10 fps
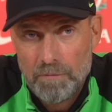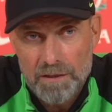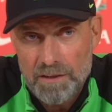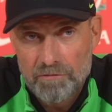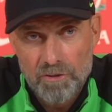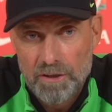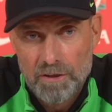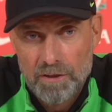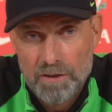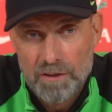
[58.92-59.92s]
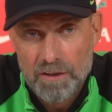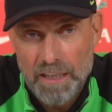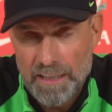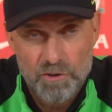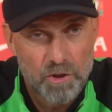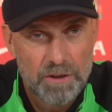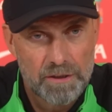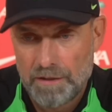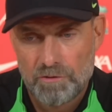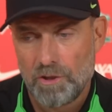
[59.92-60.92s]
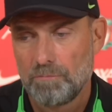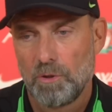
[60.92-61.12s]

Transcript: Massively. I enjoy it. I enjoy the